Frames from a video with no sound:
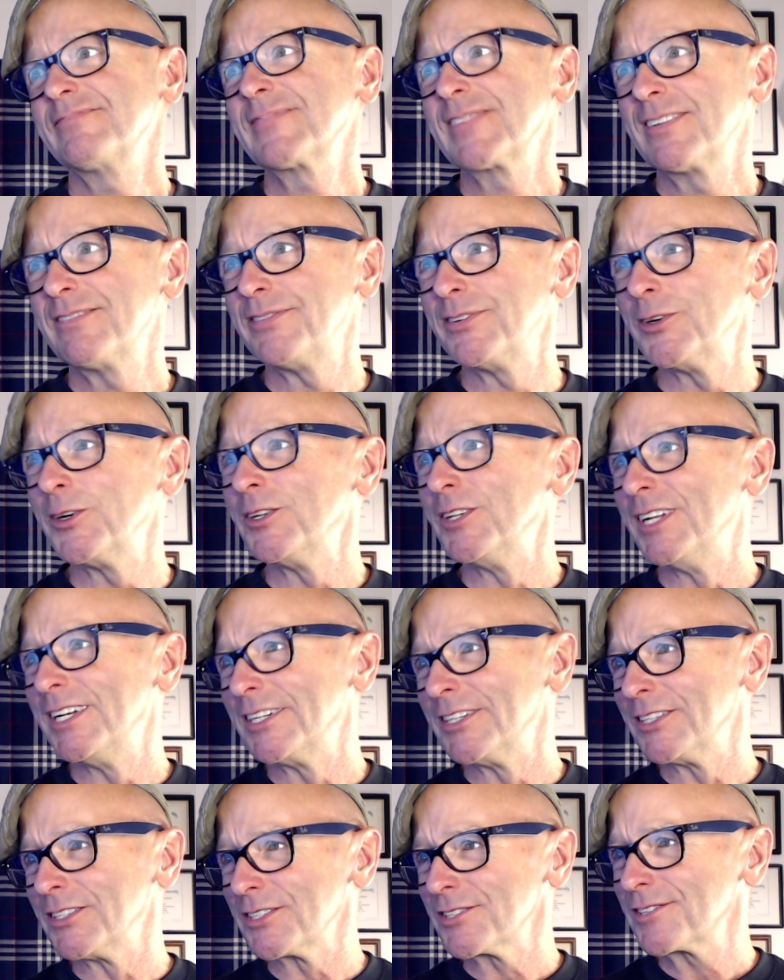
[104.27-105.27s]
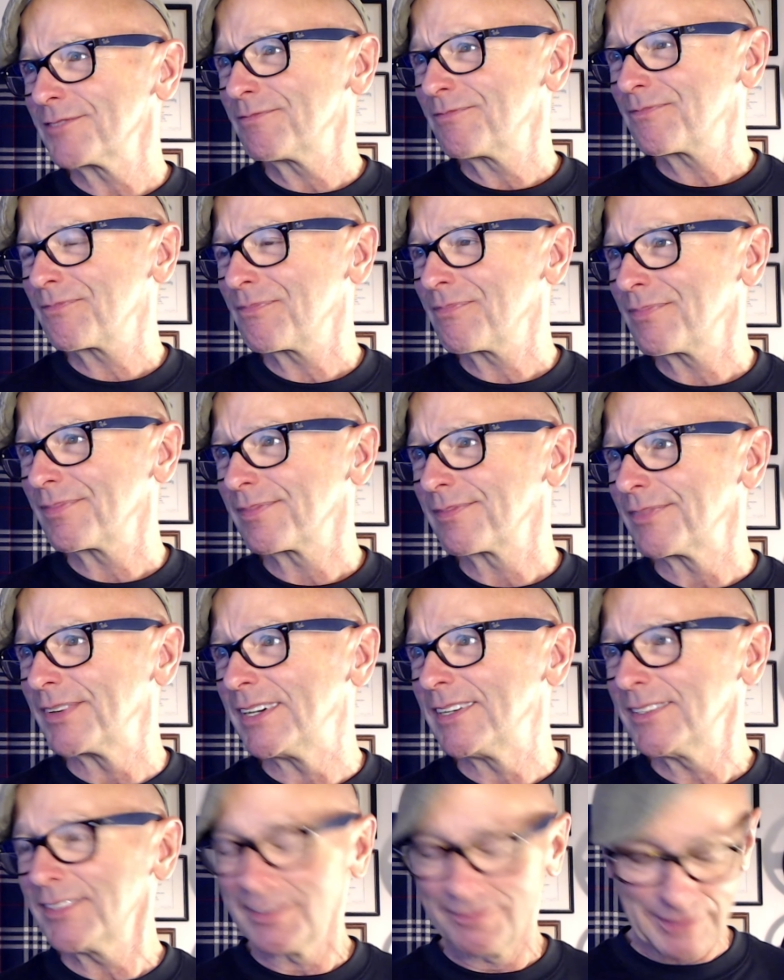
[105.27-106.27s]
Four letters.
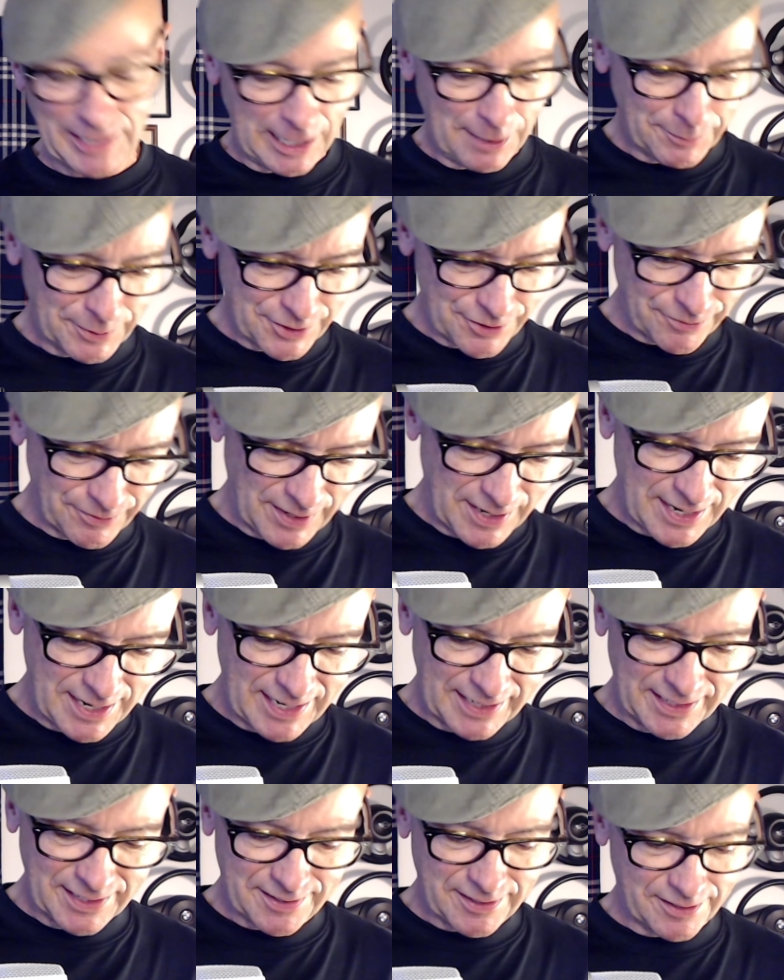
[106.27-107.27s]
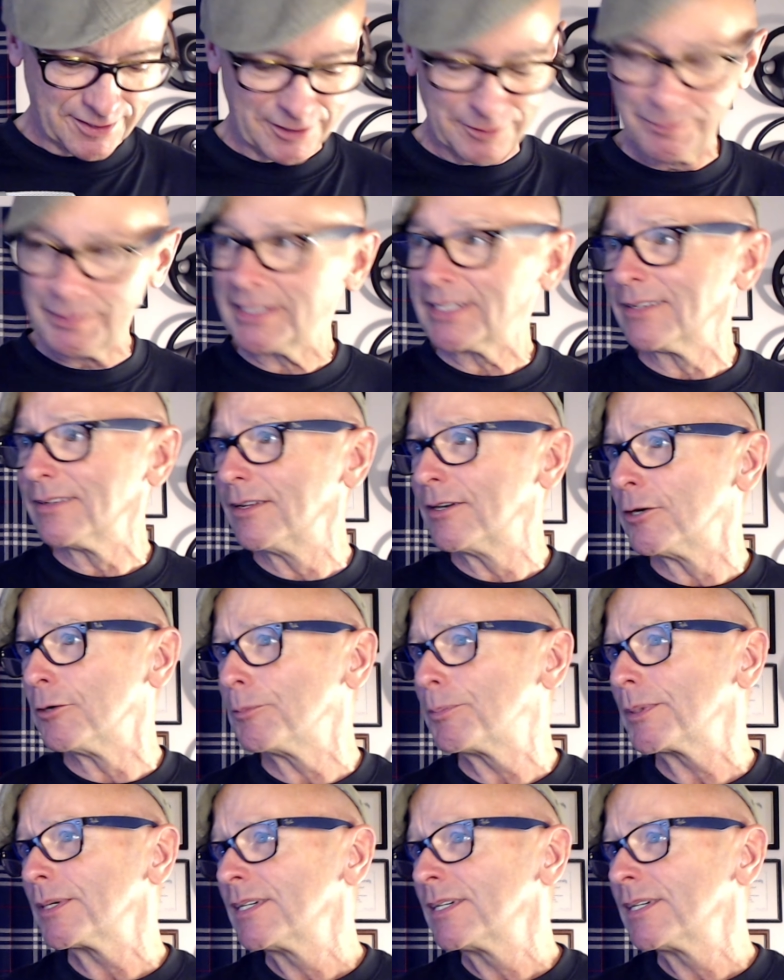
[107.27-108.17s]
Well, if Alba's right, I guess this could be a lope.